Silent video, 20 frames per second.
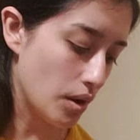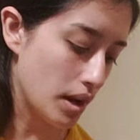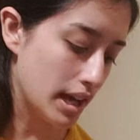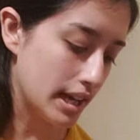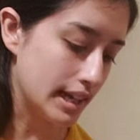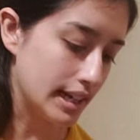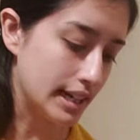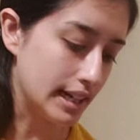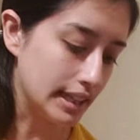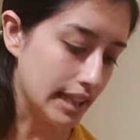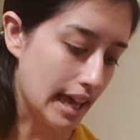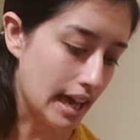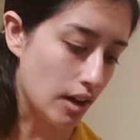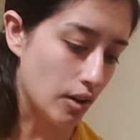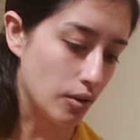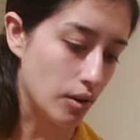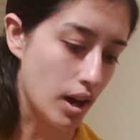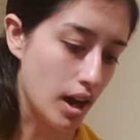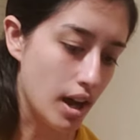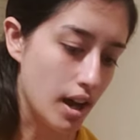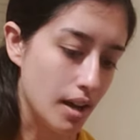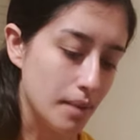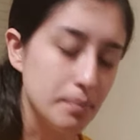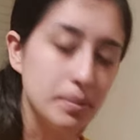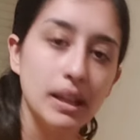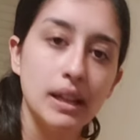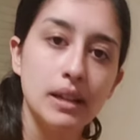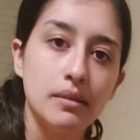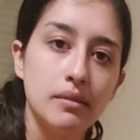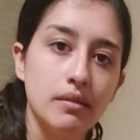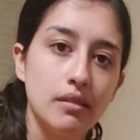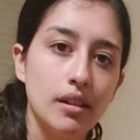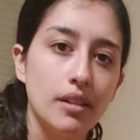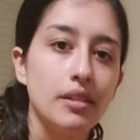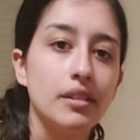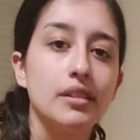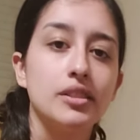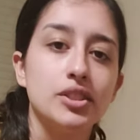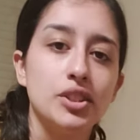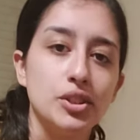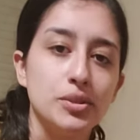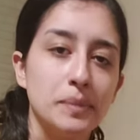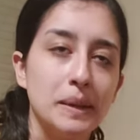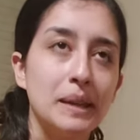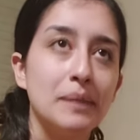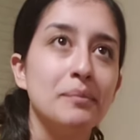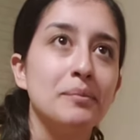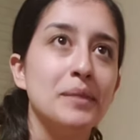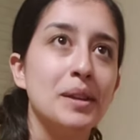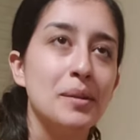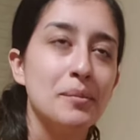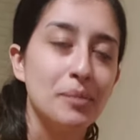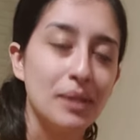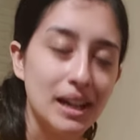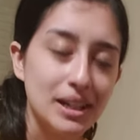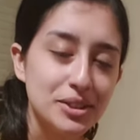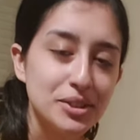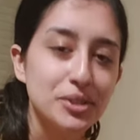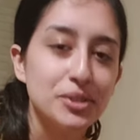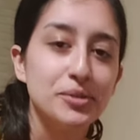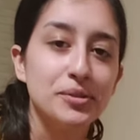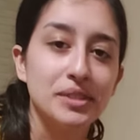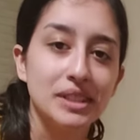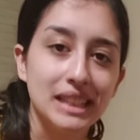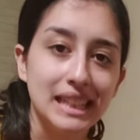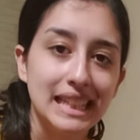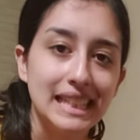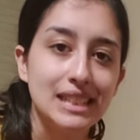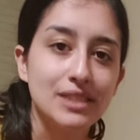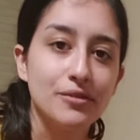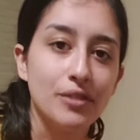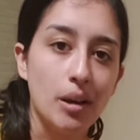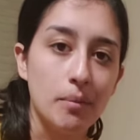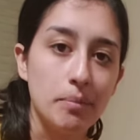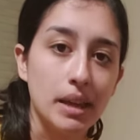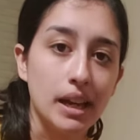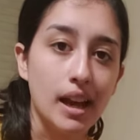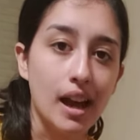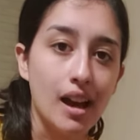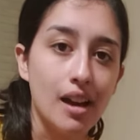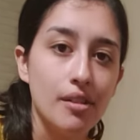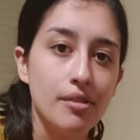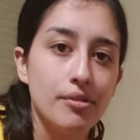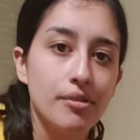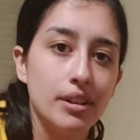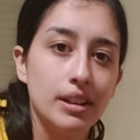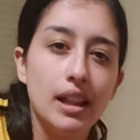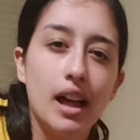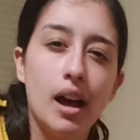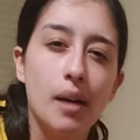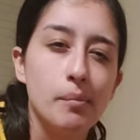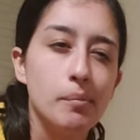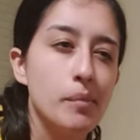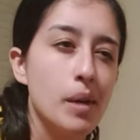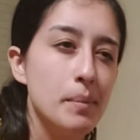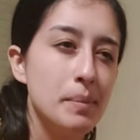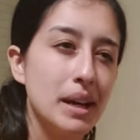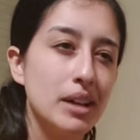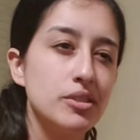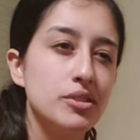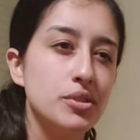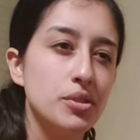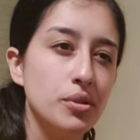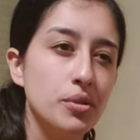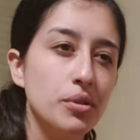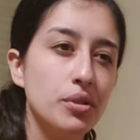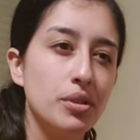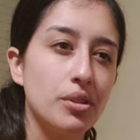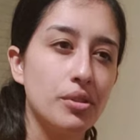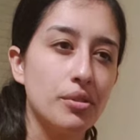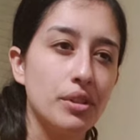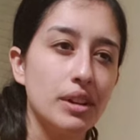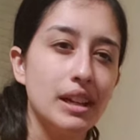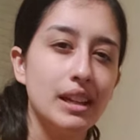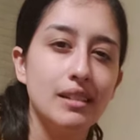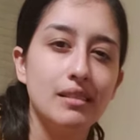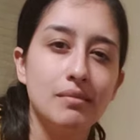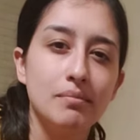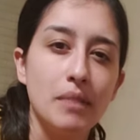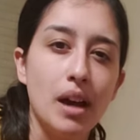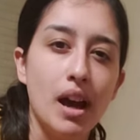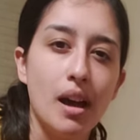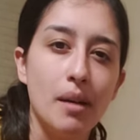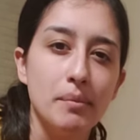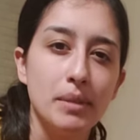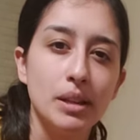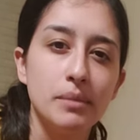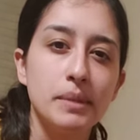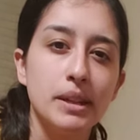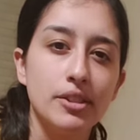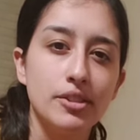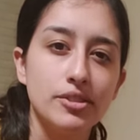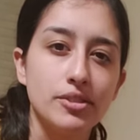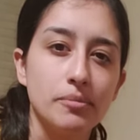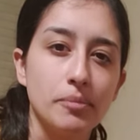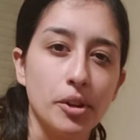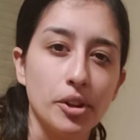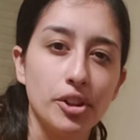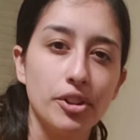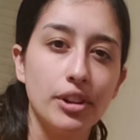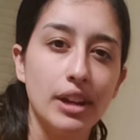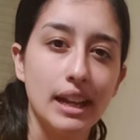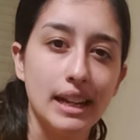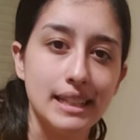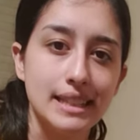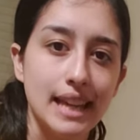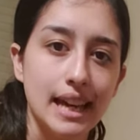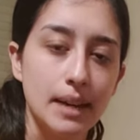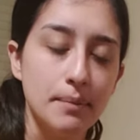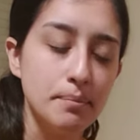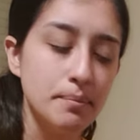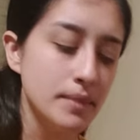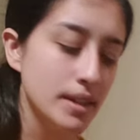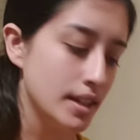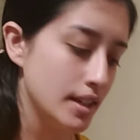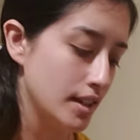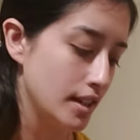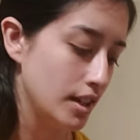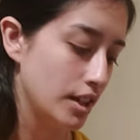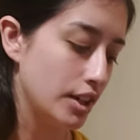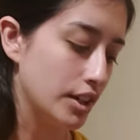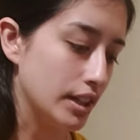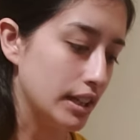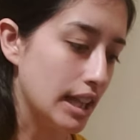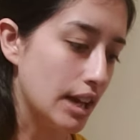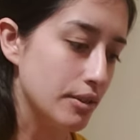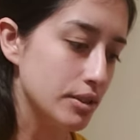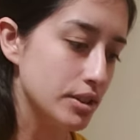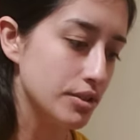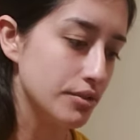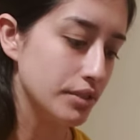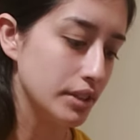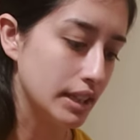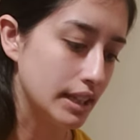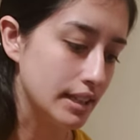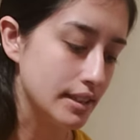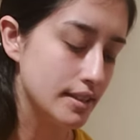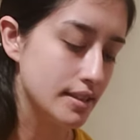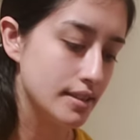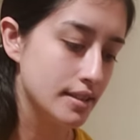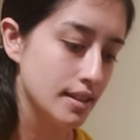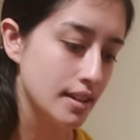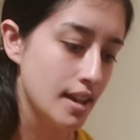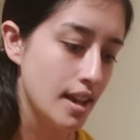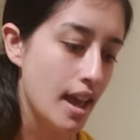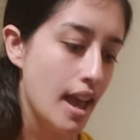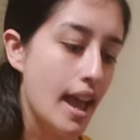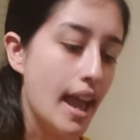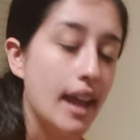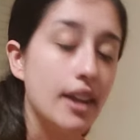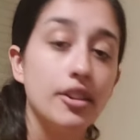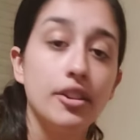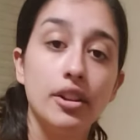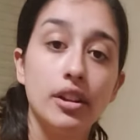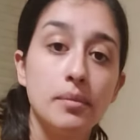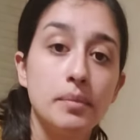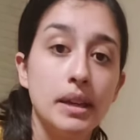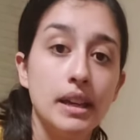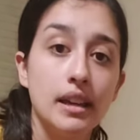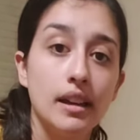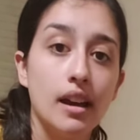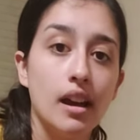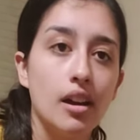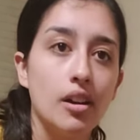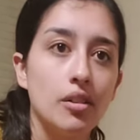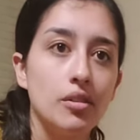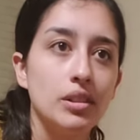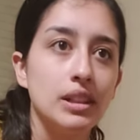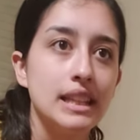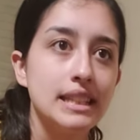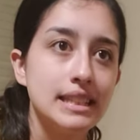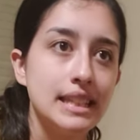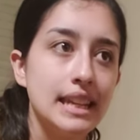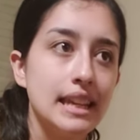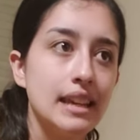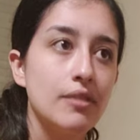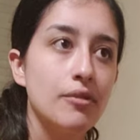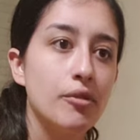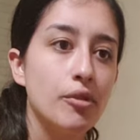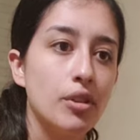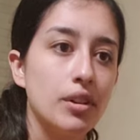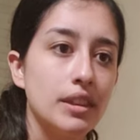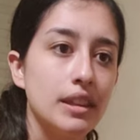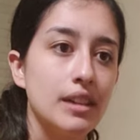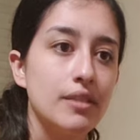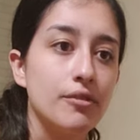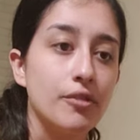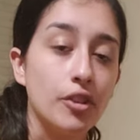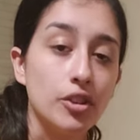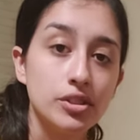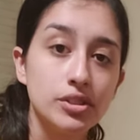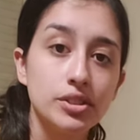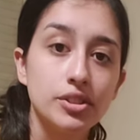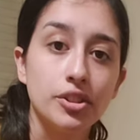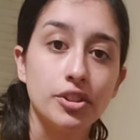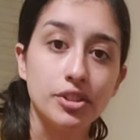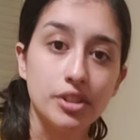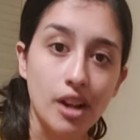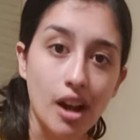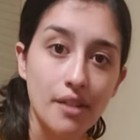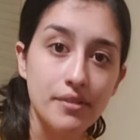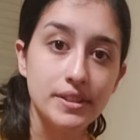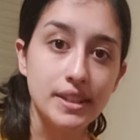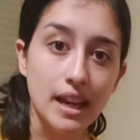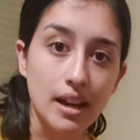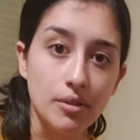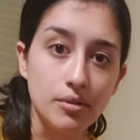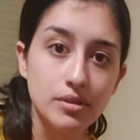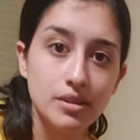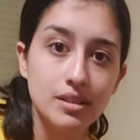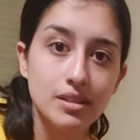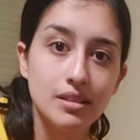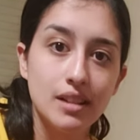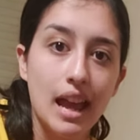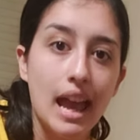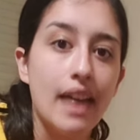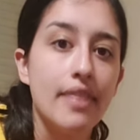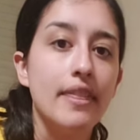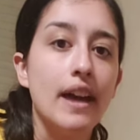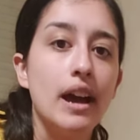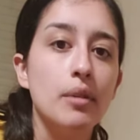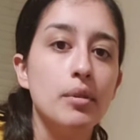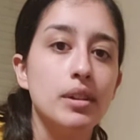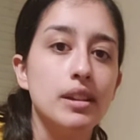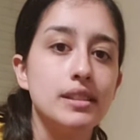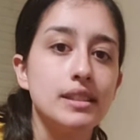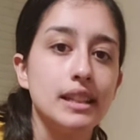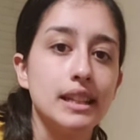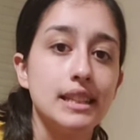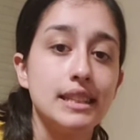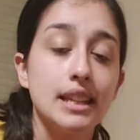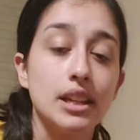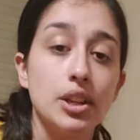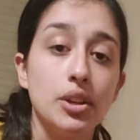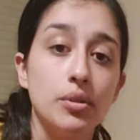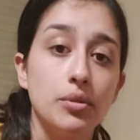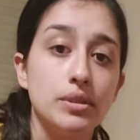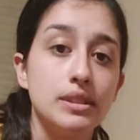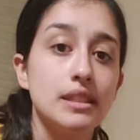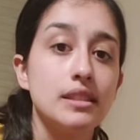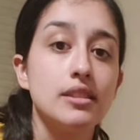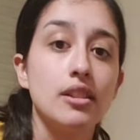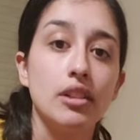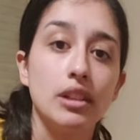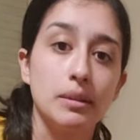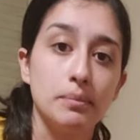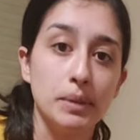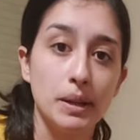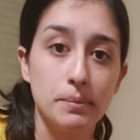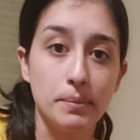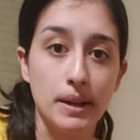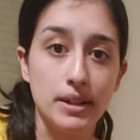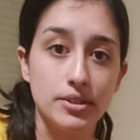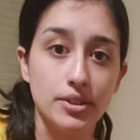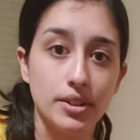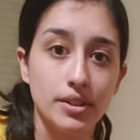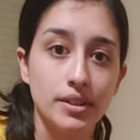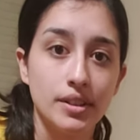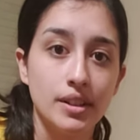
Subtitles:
ahead and allow pressure to release from the cuff, about 2 to 3 millimeters of mercury at a time. You're going to allow it to release, and you're going to be listening for the first Kurtikoff sound, and that one is going to tell you systolic blood pressure.